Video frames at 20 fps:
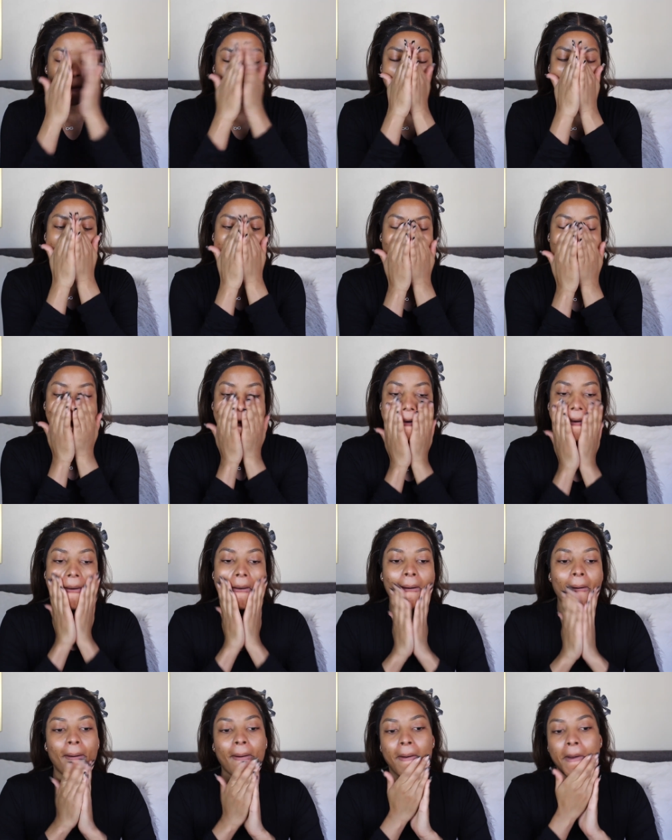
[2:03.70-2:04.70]

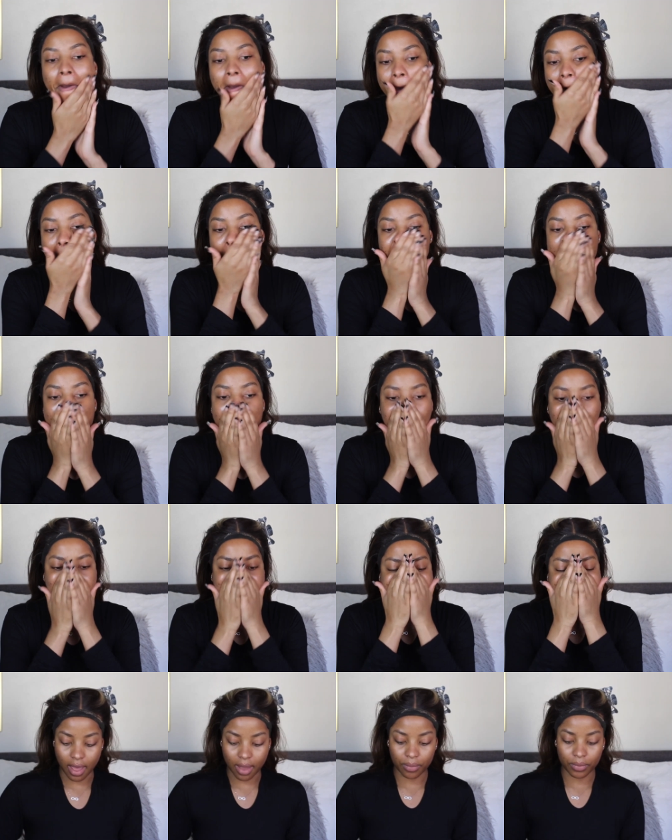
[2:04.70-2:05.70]

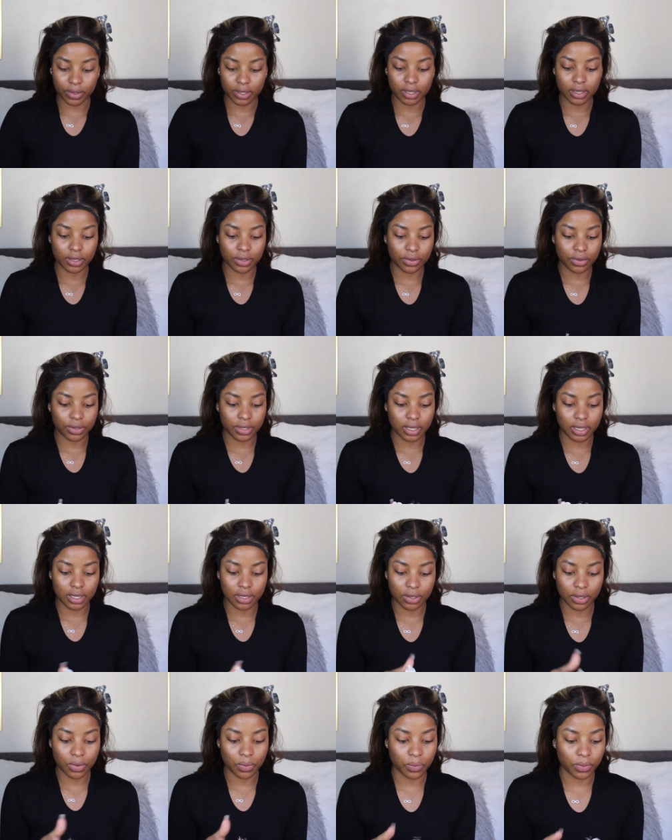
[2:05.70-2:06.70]
Uh, we're going to go
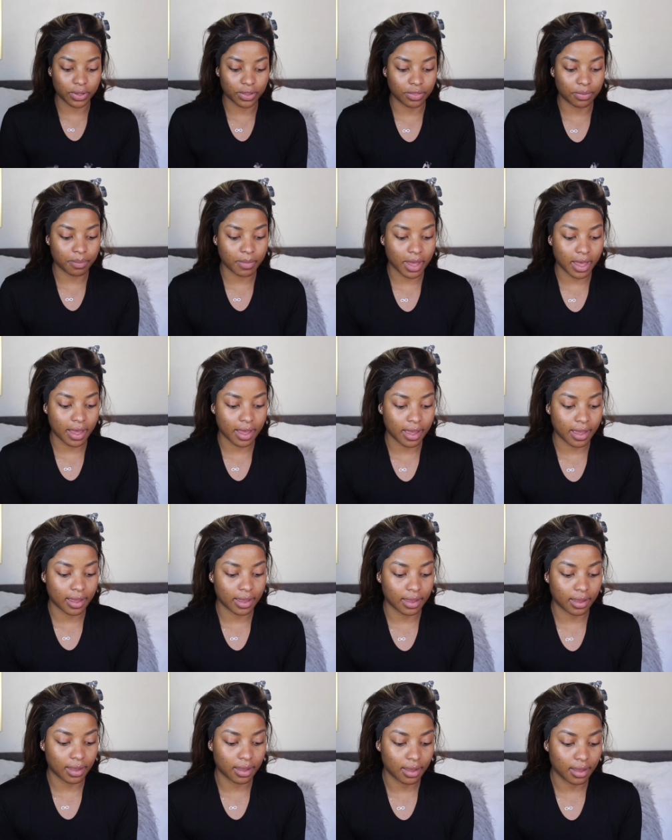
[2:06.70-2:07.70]
in with
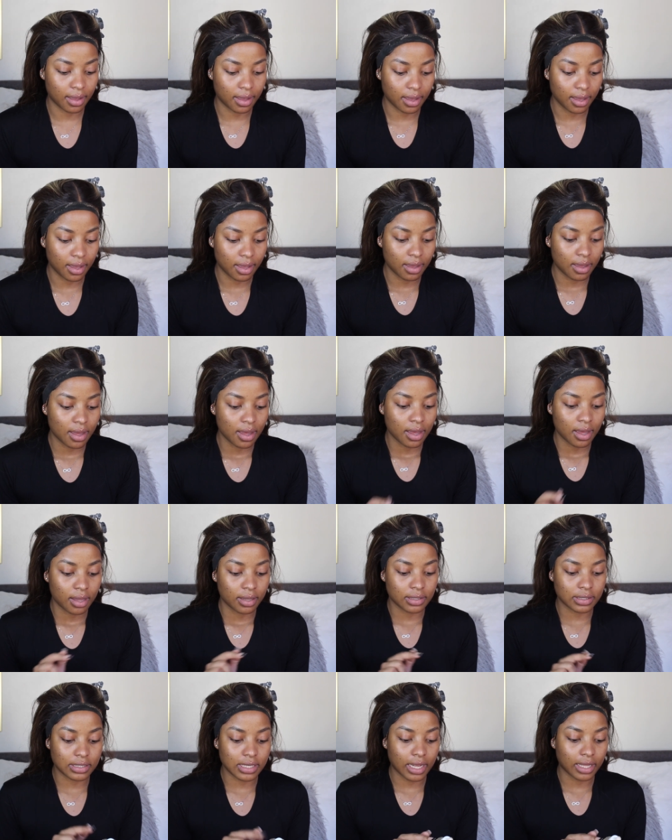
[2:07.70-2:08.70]
my
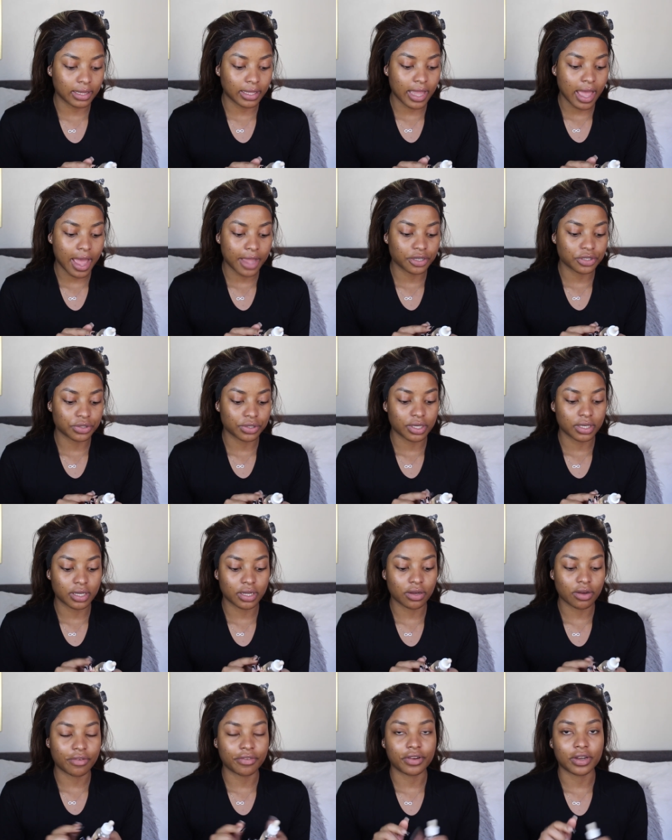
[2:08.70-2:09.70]
Daily
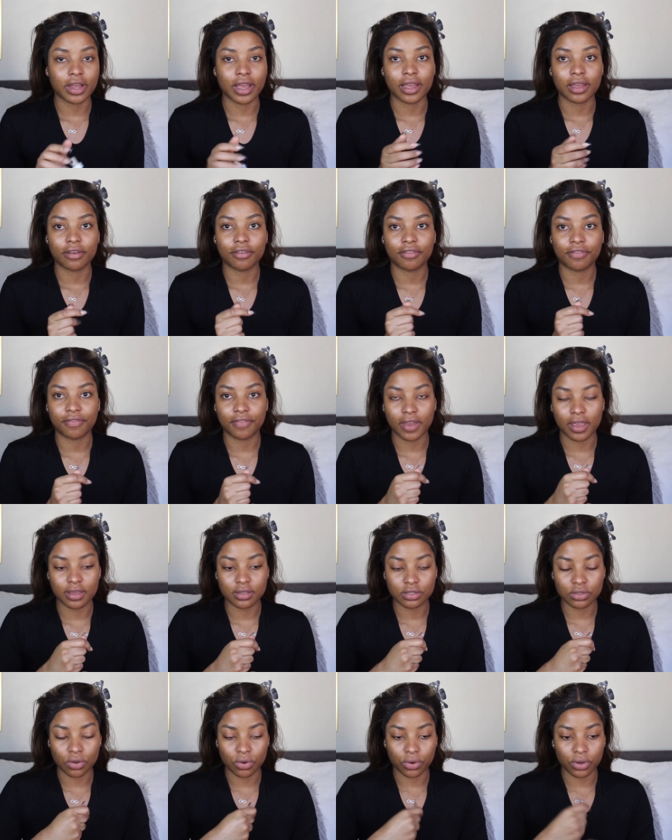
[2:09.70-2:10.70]
Hydrating Overnight
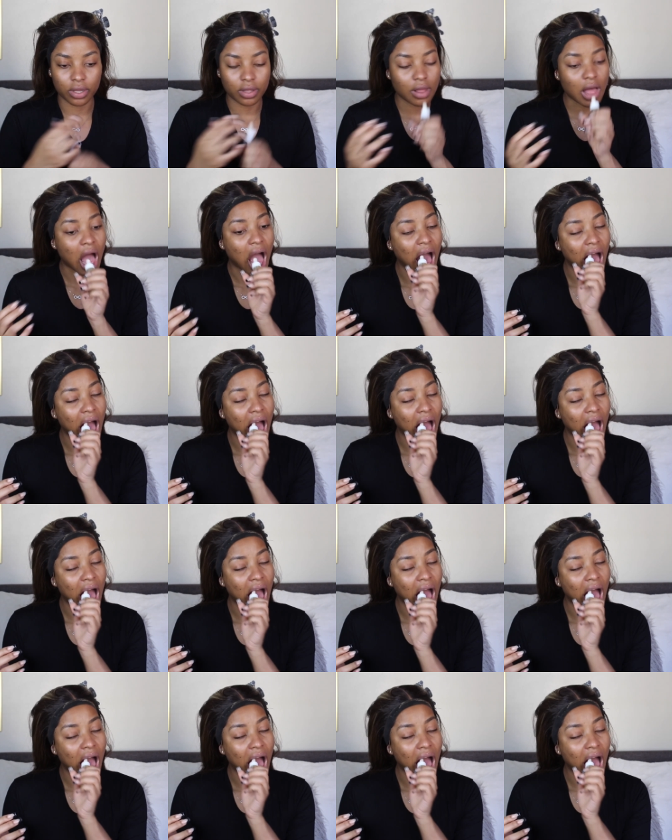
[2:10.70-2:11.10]
Face Oil.